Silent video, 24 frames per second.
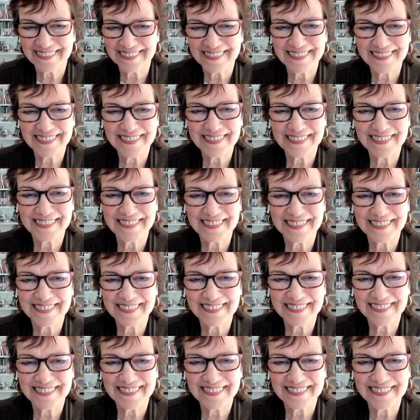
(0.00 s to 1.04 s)

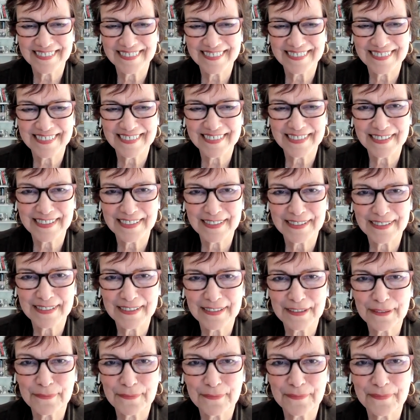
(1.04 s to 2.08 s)

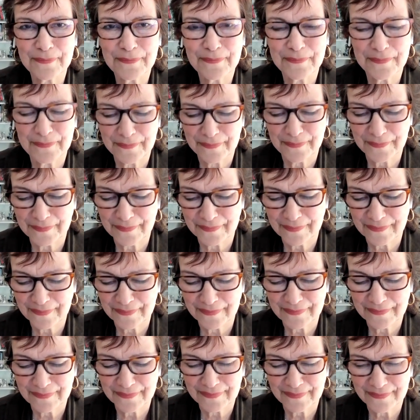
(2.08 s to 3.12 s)

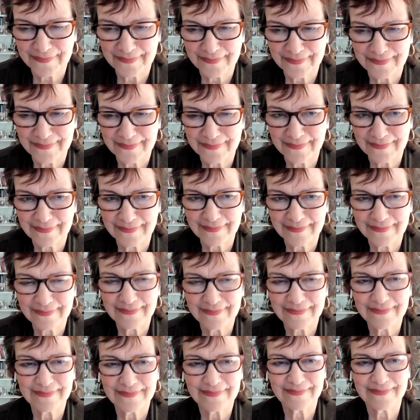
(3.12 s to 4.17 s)

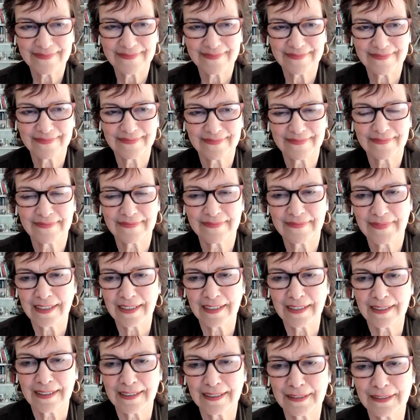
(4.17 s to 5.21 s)

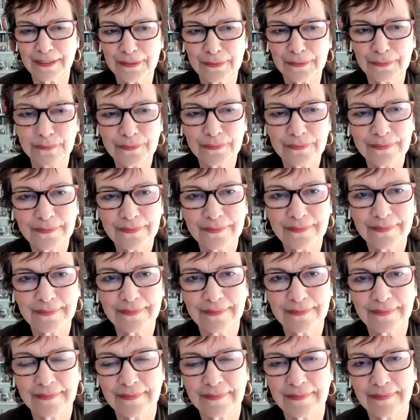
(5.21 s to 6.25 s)

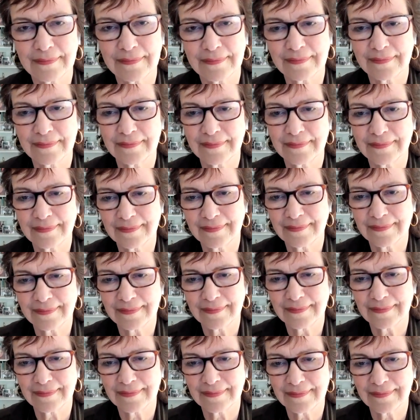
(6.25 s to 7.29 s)

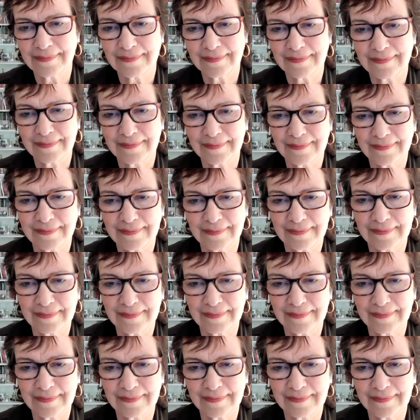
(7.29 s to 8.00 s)
[no speech]